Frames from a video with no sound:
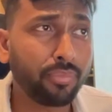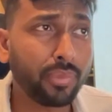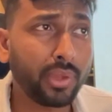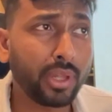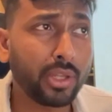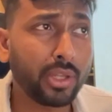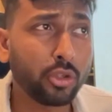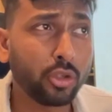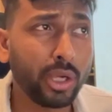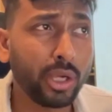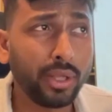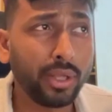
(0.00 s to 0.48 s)

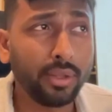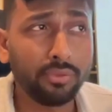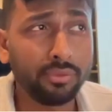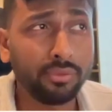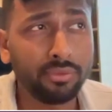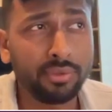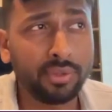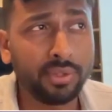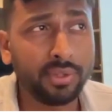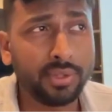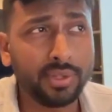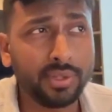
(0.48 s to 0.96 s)
So yeah,
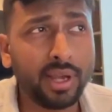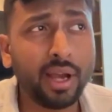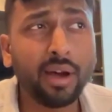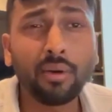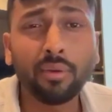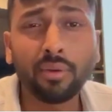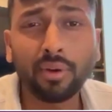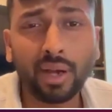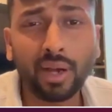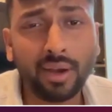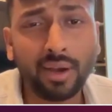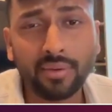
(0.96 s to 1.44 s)
this is
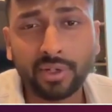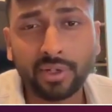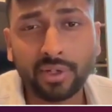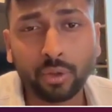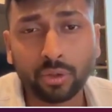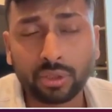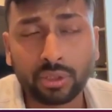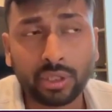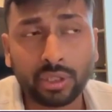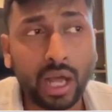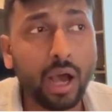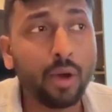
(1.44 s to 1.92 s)
how it
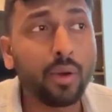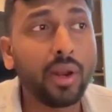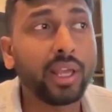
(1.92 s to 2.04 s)
goes now.